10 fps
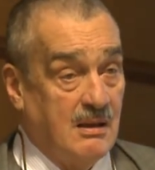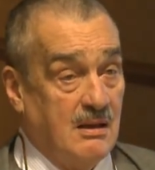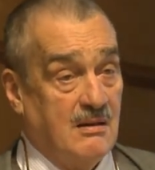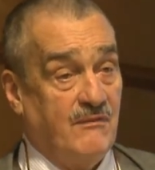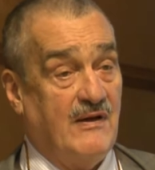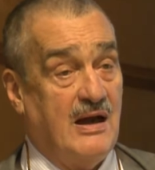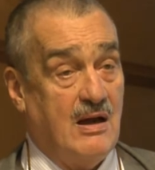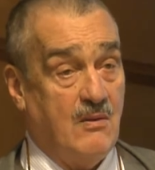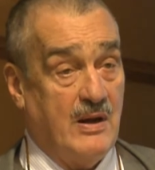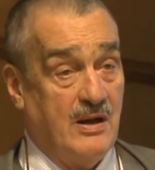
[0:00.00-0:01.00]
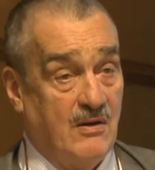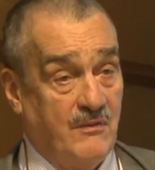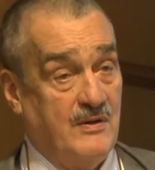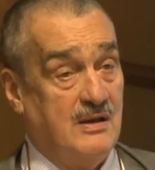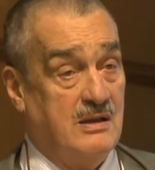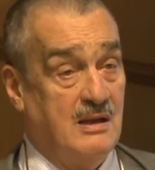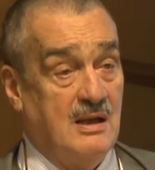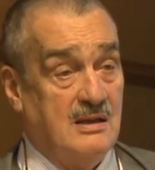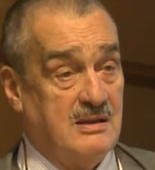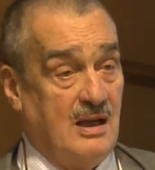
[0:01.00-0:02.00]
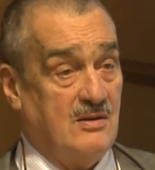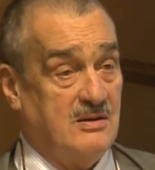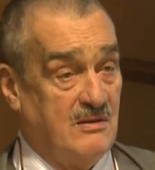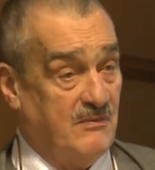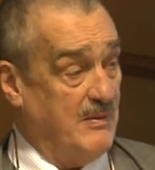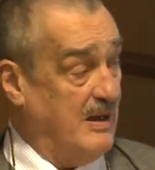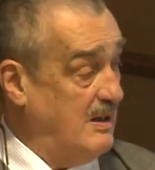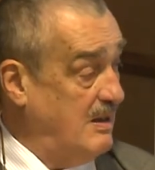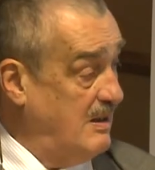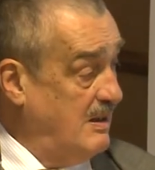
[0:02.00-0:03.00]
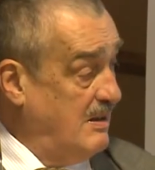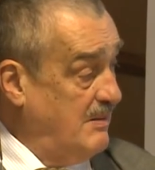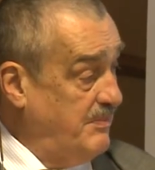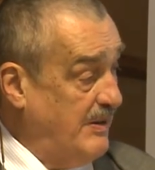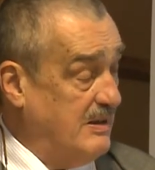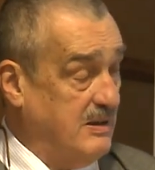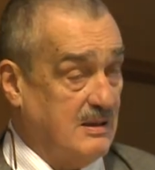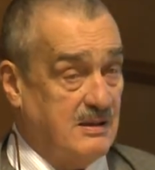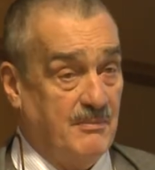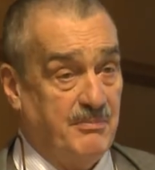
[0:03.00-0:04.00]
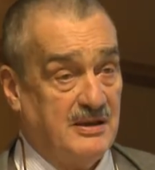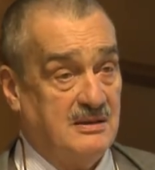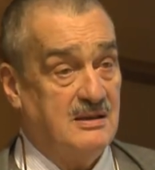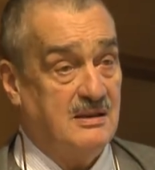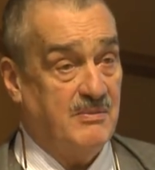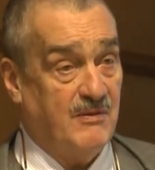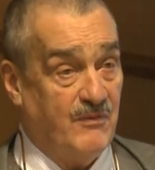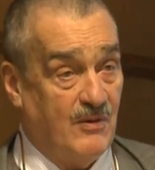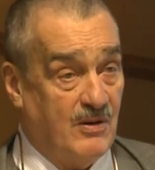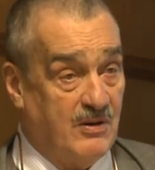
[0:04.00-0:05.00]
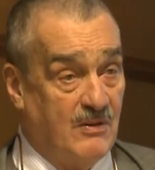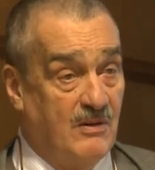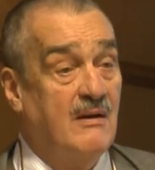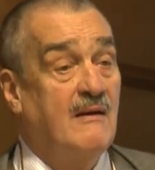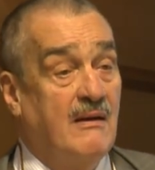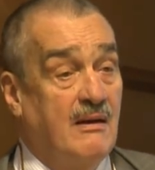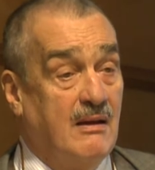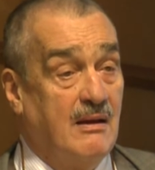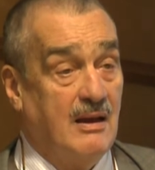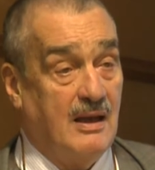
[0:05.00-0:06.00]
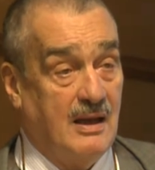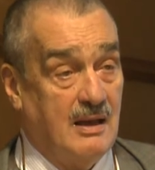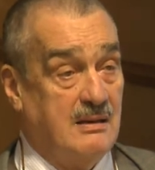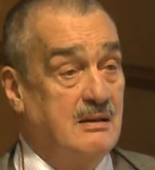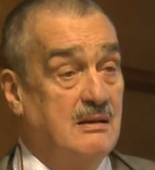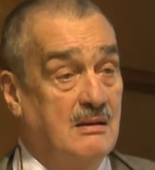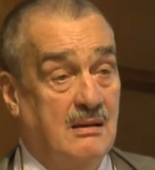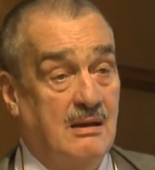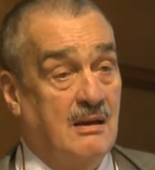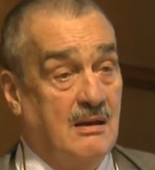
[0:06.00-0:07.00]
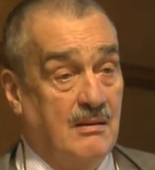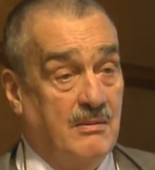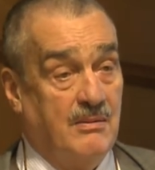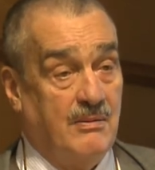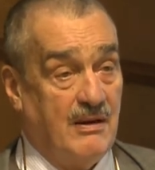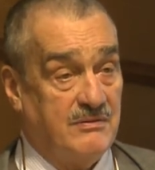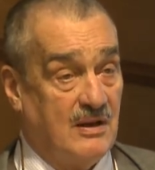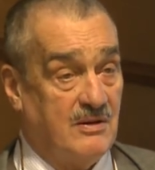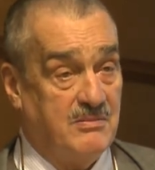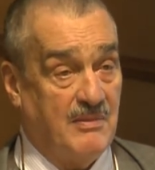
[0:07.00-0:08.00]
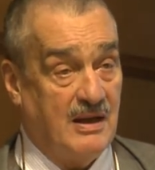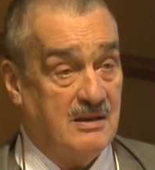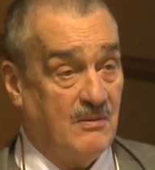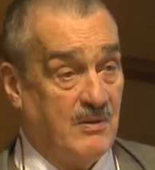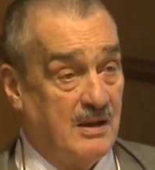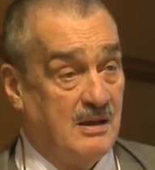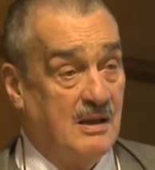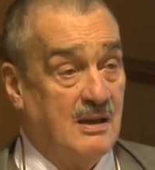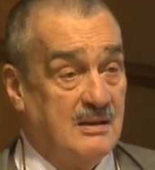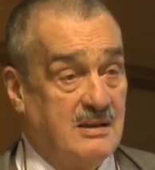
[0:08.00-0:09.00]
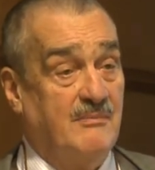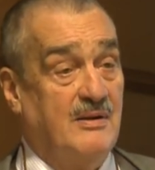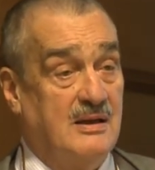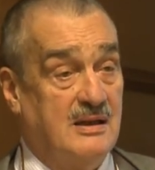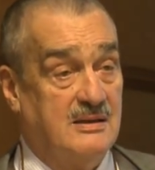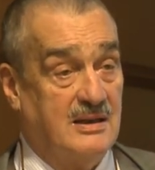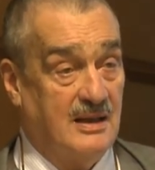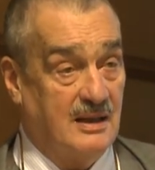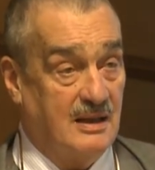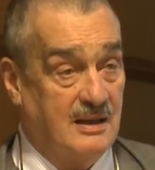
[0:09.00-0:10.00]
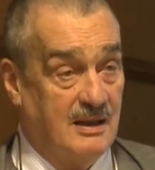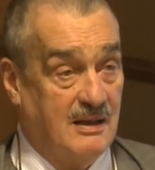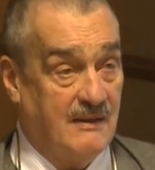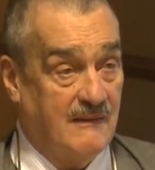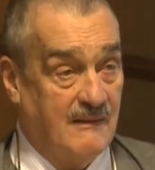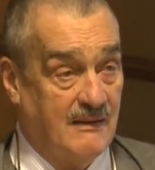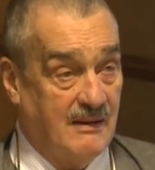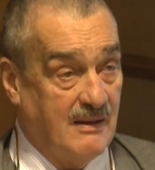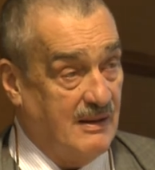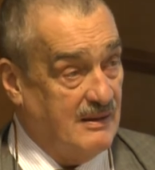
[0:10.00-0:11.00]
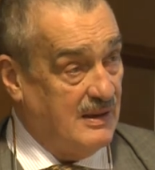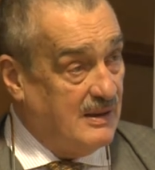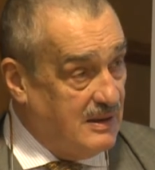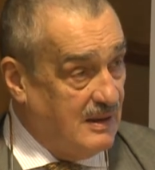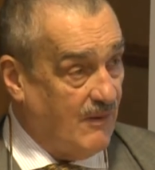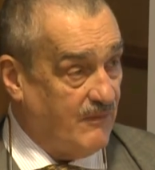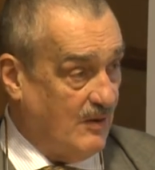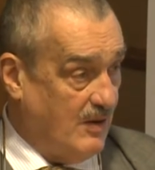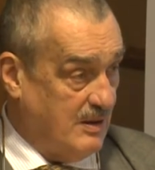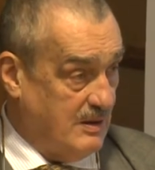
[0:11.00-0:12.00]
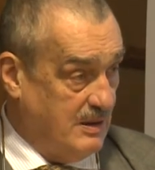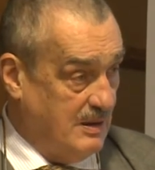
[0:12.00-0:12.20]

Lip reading: in a faraway office, thousands of miles, pressing some buttons before you, and 5,000 miles away, somebody is killed. This, of course,